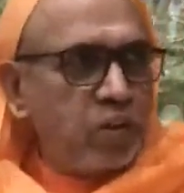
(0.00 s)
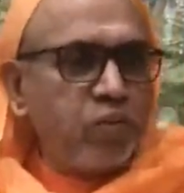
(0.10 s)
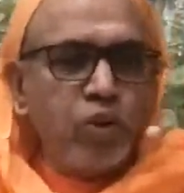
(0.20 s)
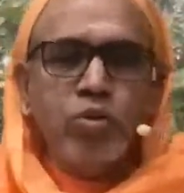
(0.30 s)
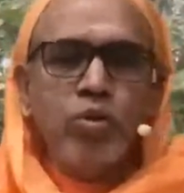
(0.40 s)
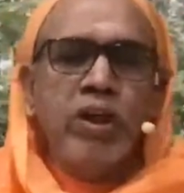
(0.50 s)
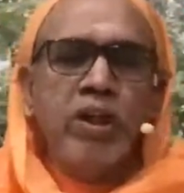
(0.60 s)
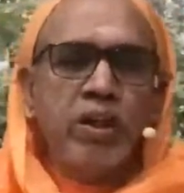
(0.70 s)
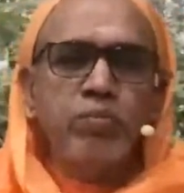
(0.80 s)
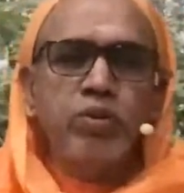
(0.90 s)
Therefore, you
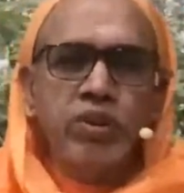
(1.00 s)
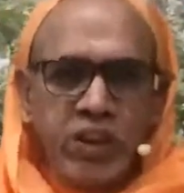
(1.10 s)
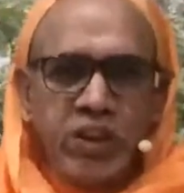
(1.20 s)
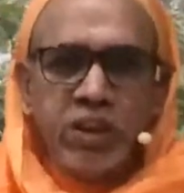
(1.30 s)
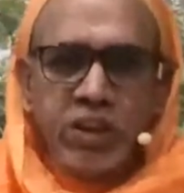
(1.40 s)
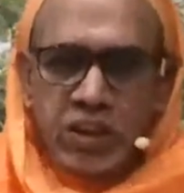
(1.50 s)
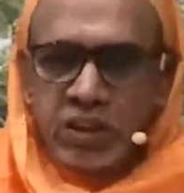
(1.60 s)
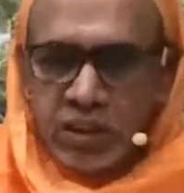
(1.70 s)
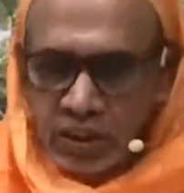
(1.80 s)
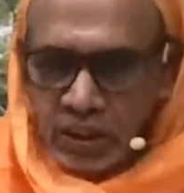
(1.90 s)
end up
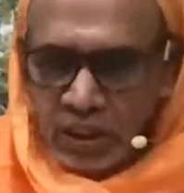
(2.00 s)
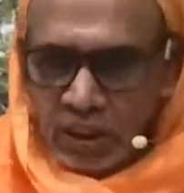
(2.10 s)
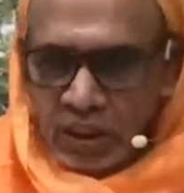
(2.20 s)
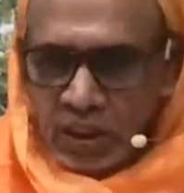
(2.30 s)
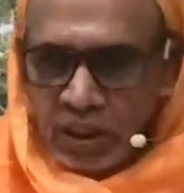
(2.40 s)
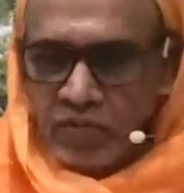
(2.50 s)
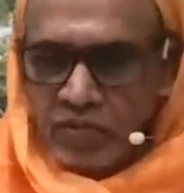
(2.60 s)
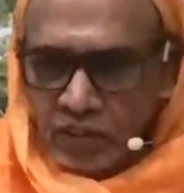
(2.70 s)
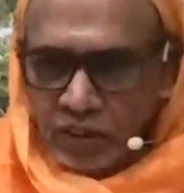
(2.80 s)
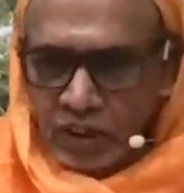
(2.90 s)
seeing a
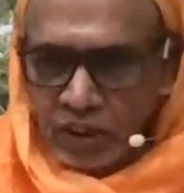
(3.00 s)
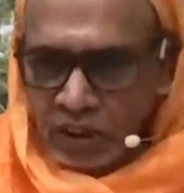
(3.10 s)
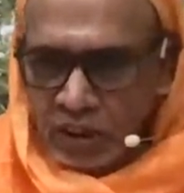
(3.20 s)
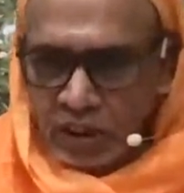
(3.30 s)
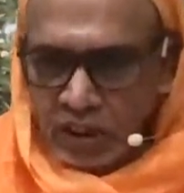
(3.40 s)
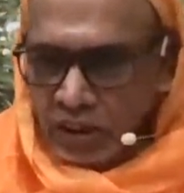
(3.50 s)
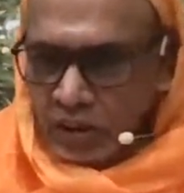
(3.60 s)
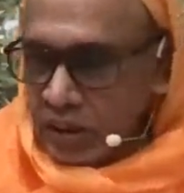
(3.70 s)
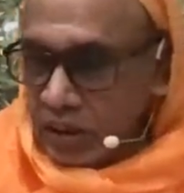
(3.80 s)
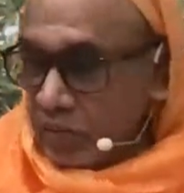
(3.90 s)

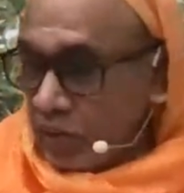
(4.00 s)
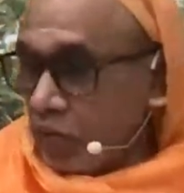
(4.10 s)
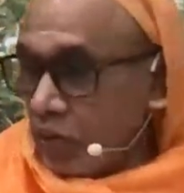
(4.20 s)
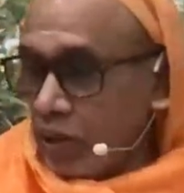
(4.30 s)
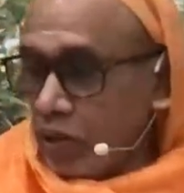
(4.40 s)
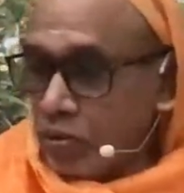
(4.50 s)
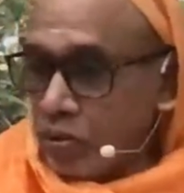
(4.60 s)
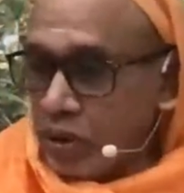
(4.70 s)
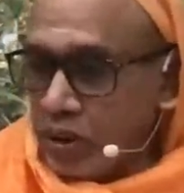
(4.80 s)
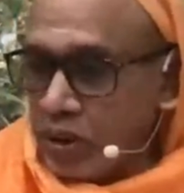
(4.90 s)
world, even while
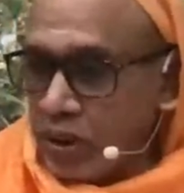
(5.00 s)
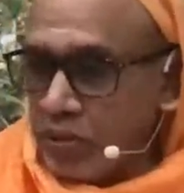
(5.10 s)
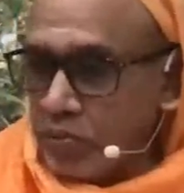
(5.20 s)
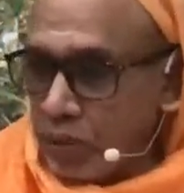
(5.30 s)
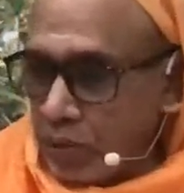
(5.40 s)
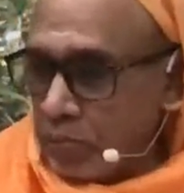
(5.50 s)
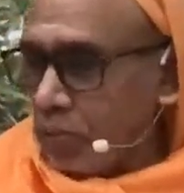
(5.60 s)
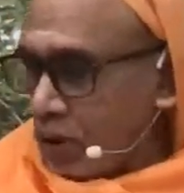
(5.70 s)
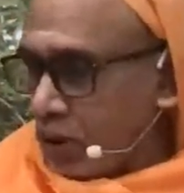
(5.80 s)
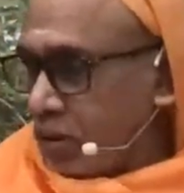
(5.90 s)
looking at the
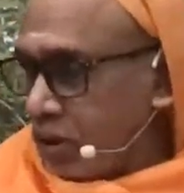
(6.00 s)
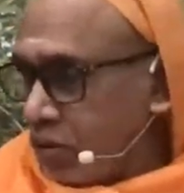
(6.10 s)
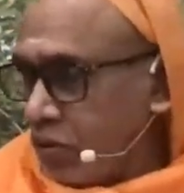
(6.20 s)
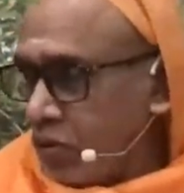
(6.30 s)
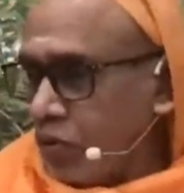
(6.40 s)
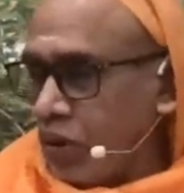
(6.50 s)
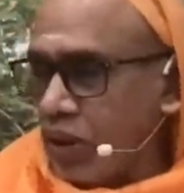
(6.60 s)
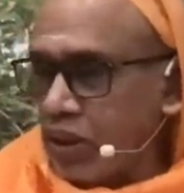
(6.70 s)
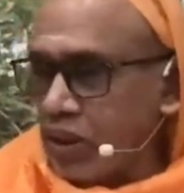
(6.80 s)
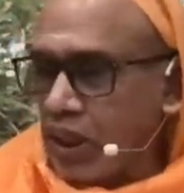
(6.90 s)
Brahman, even
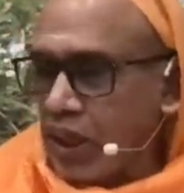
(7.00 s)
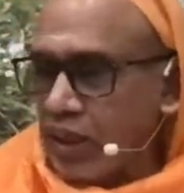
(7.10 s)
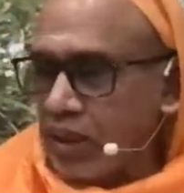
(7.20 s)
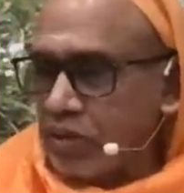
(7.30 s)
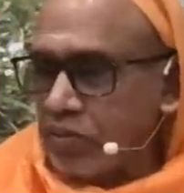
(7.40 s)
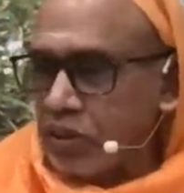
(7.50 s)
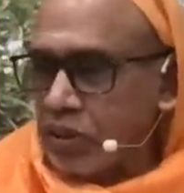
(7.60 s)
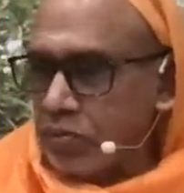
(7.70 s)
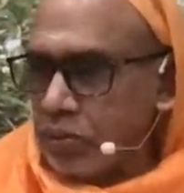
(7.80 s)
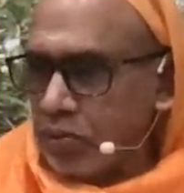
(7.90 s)
while interacting
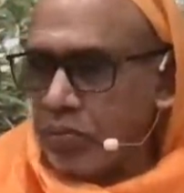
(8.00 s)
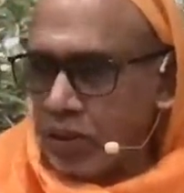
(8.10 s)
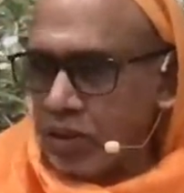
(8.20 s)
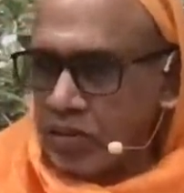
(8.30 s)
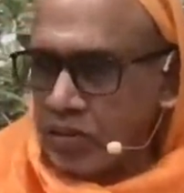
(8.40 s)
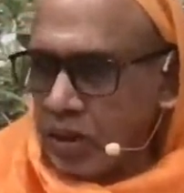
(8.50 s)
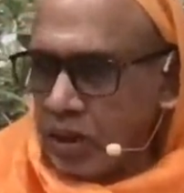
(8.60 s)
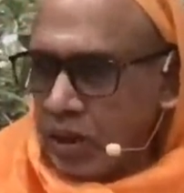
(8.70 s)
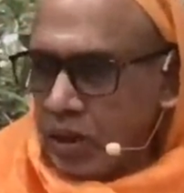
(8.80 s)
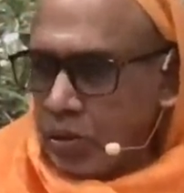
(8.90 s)
with the
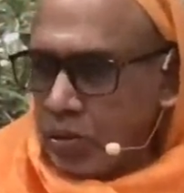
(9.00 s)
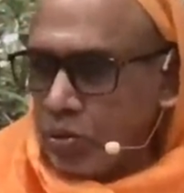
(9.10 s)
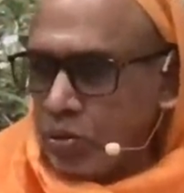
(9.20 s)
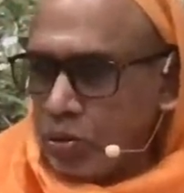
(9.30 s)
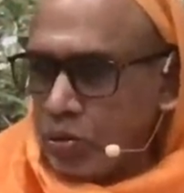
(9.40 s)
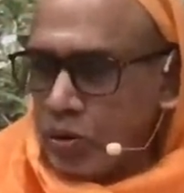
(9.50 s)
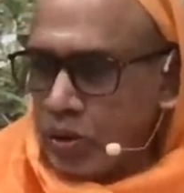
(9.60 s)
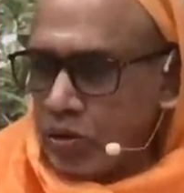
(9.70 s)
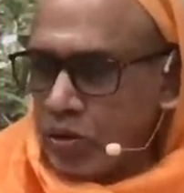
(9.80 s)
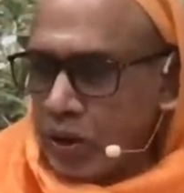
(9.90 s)
Brahman,
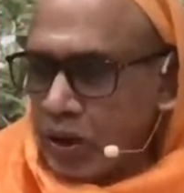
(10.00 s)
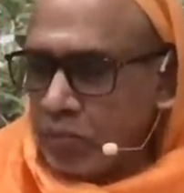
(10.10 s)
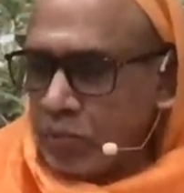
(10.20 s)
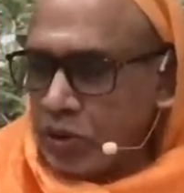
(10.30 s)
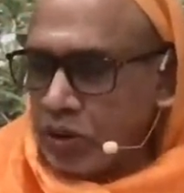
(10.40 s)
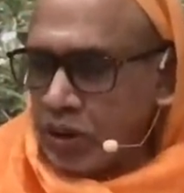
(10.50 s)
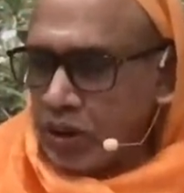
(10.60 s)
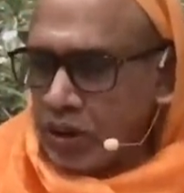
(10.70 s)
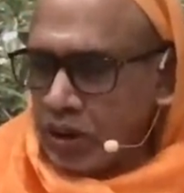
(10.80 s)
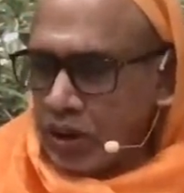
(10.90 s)
you end up
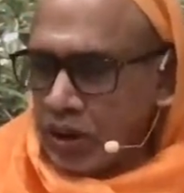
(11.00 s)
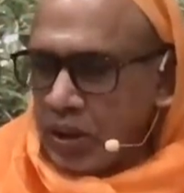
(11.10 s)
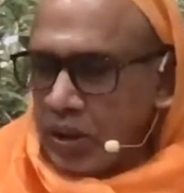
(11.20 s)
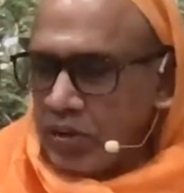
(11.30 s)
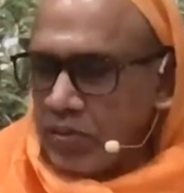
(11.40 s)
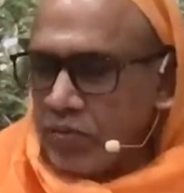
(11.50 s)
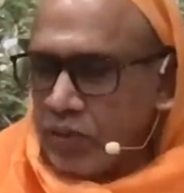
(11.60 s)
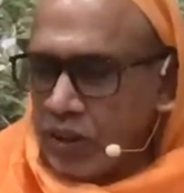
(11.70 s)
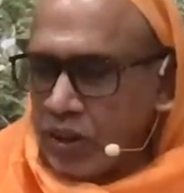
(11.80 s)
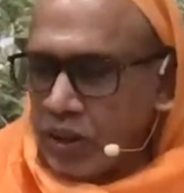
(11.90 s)
seeing a
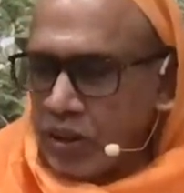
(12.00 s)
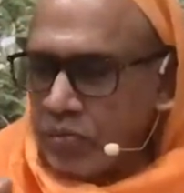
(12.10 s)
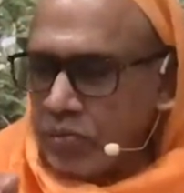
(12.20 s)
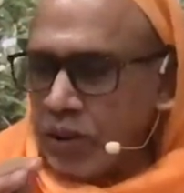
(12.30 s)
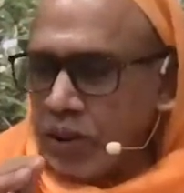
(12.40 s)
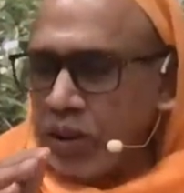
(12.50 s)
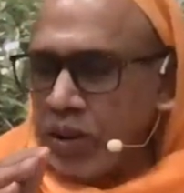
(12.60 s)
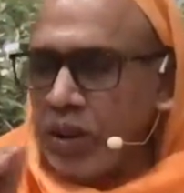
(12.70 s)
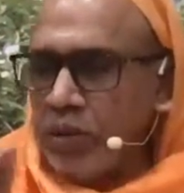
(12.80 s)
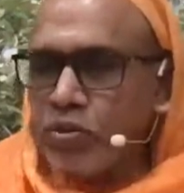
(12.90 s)
world of
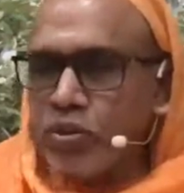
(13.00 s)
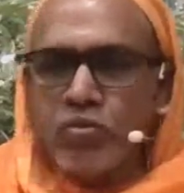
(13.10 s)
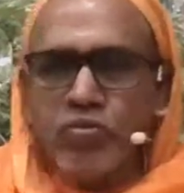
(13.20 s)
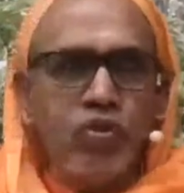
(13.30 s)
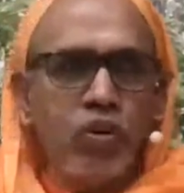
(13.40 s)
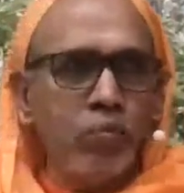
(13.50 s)
many names and